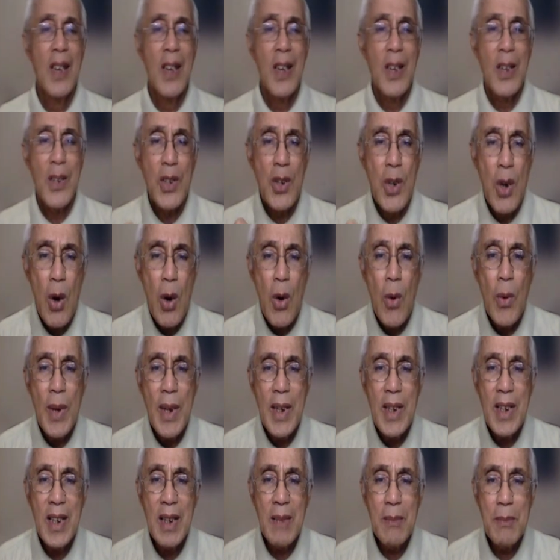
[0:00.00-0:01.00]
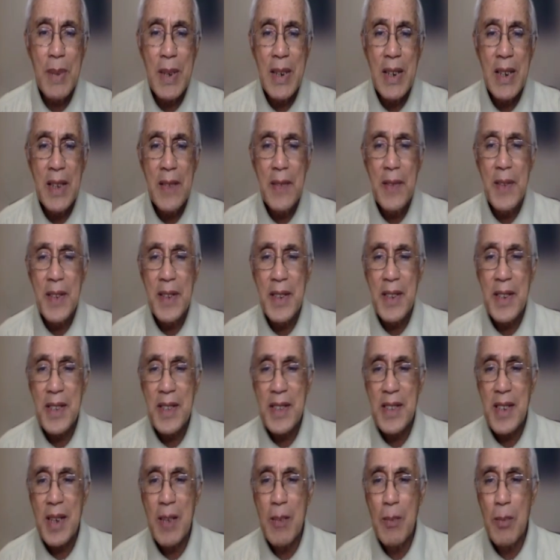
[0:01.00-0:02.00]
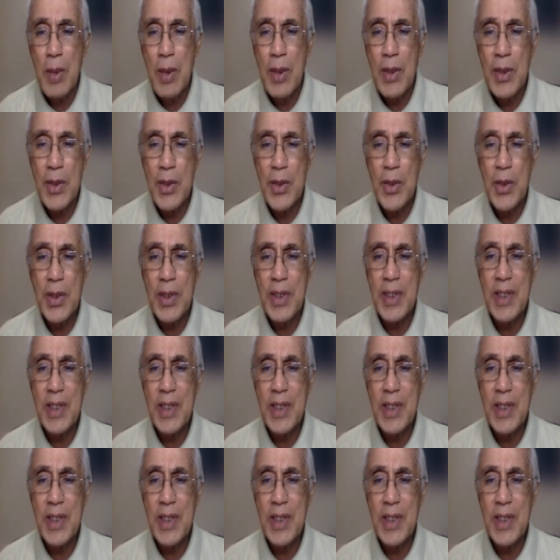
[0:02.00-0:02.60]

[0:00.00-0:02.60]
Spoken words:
Knowing and believing this humble truth